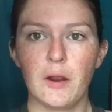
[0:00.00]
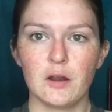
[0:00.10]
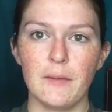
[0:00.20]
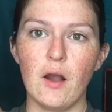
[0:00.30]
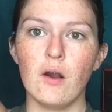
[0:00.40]
part
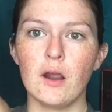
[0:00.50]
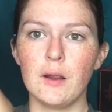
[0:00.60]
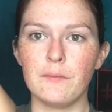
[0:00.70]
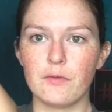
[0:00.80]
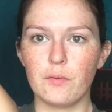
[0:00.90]
of my
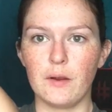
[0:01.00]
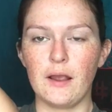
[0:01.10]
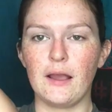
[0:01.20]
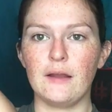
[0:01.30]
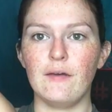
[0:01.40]
arms where I
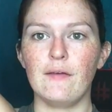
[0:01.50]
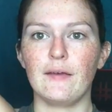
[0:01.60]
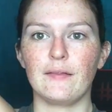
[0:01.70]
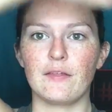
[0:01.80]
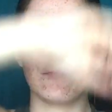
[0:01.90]
kind of have like this